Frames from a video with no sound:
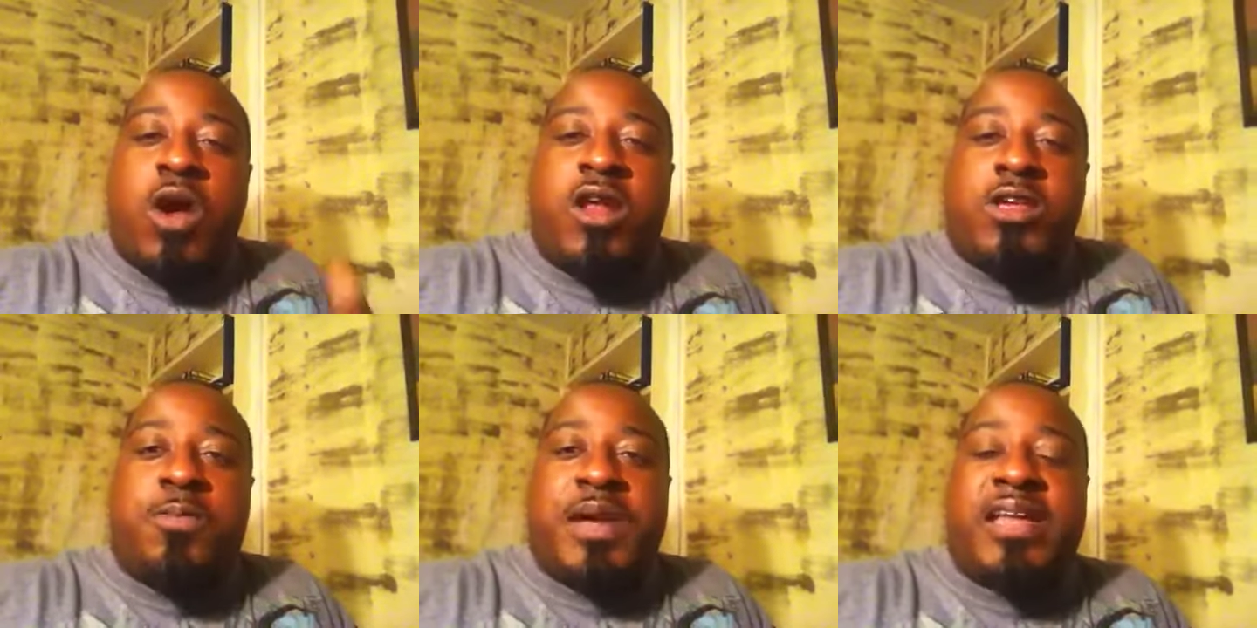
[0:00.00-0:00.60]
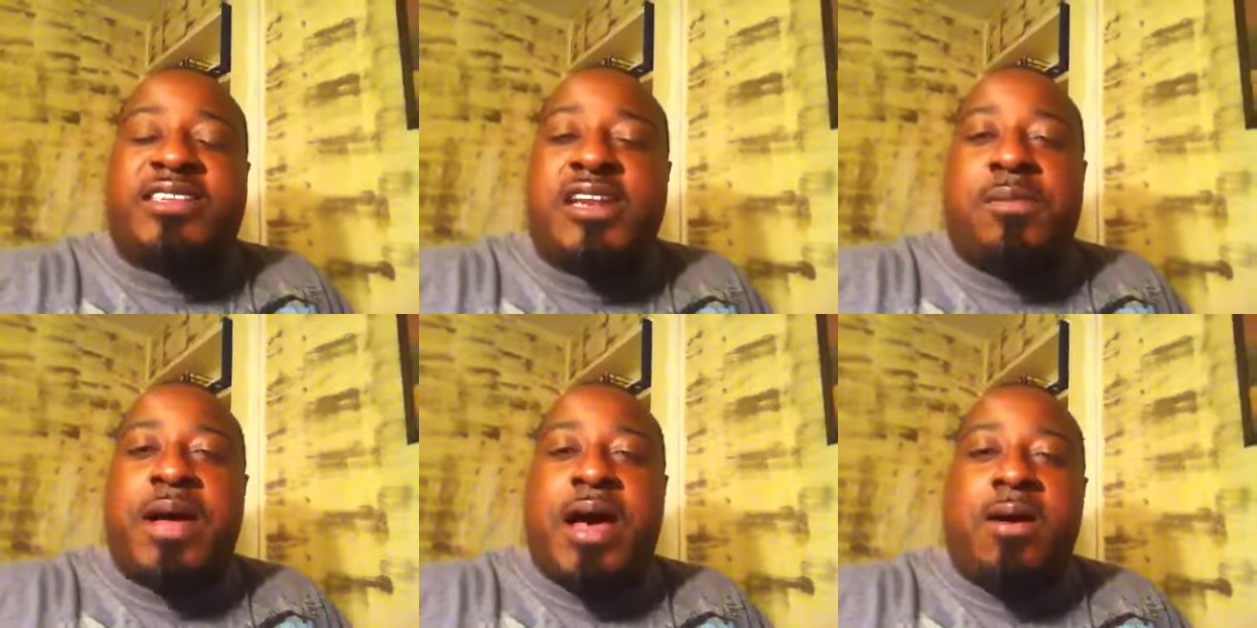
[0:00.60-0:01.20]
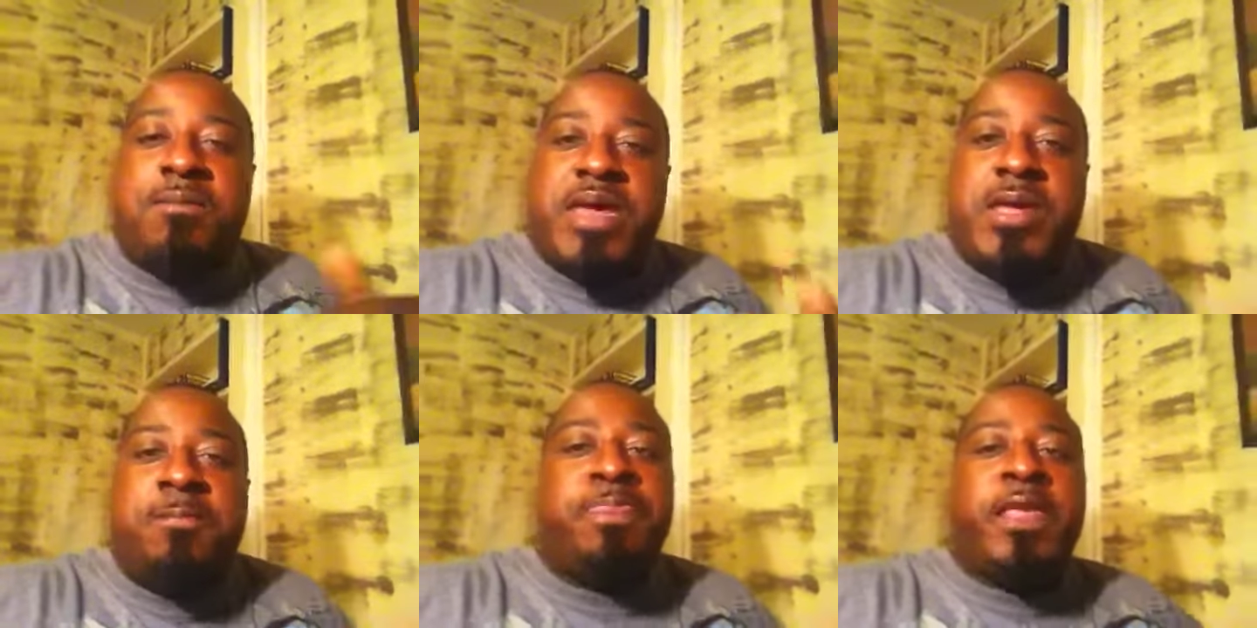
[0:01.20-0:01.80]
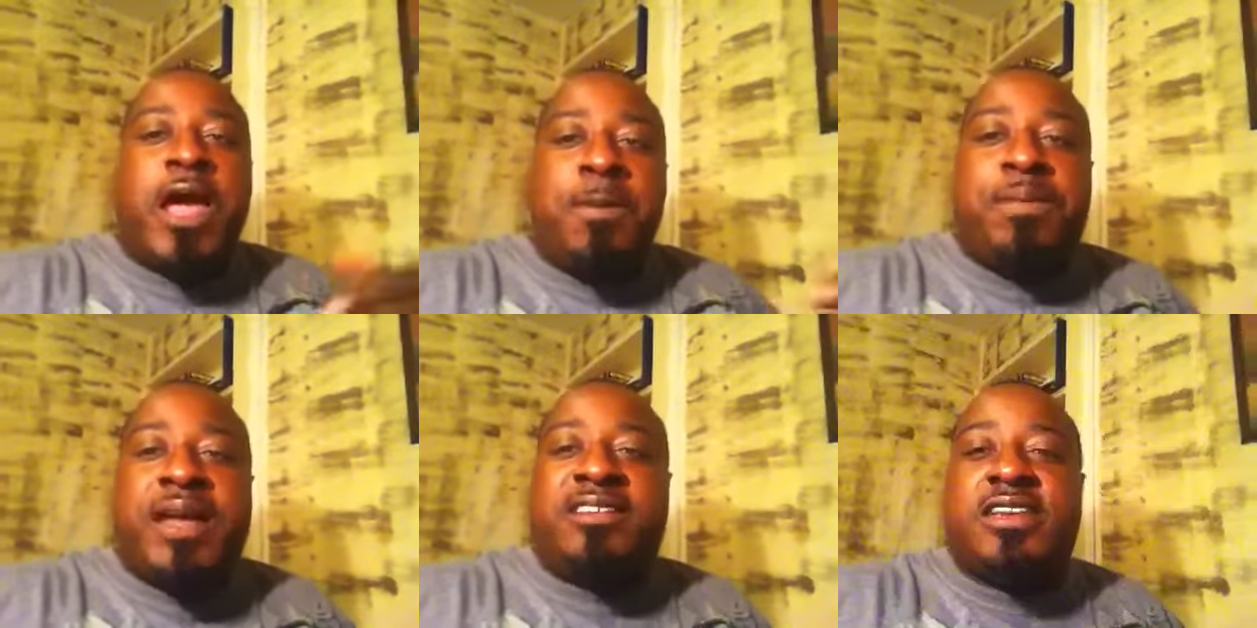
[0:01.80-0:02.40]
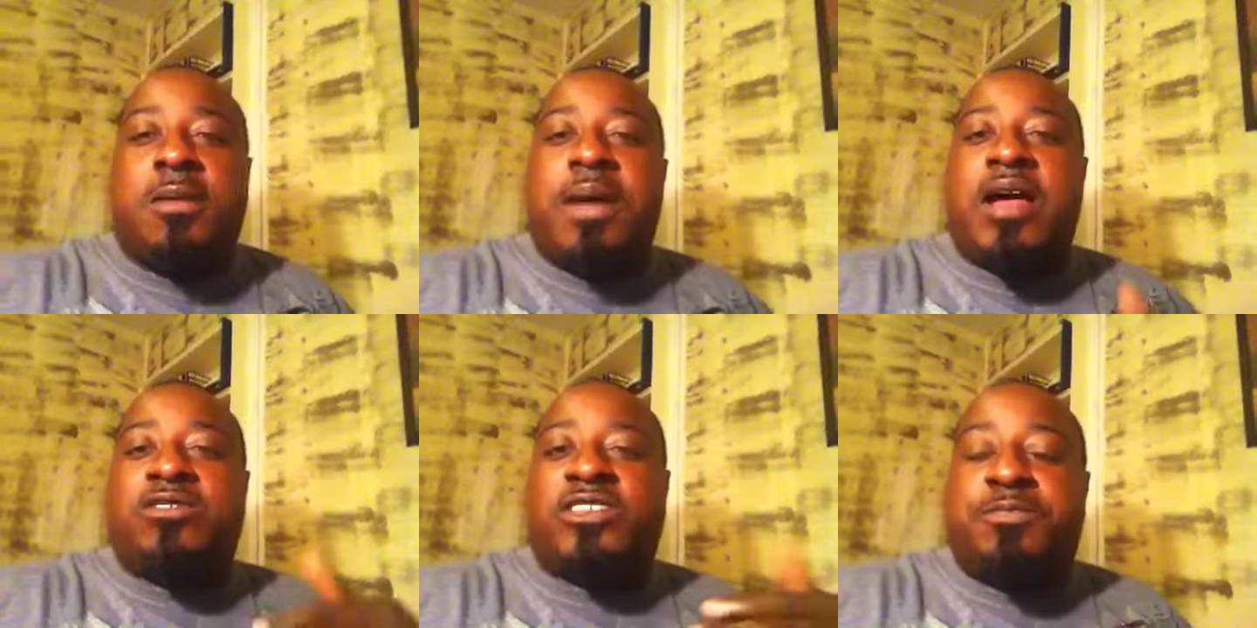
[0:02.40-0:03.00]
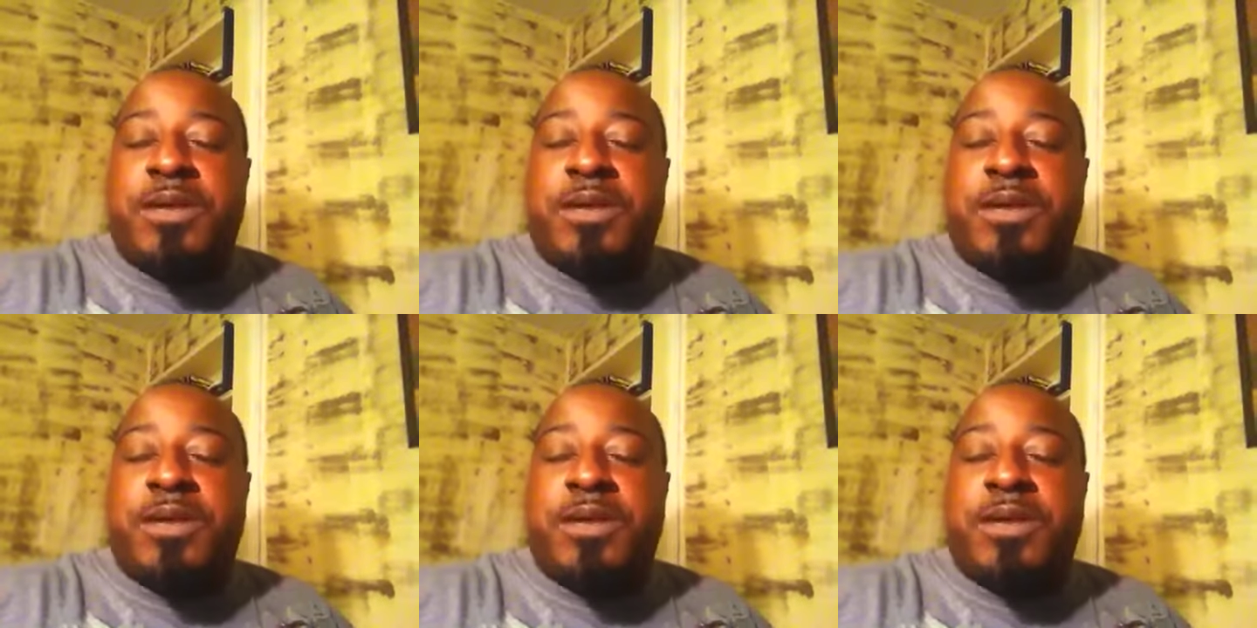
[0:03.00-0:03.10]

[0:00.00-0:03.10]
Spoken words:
What are you passionate about? Me, I'm passionate about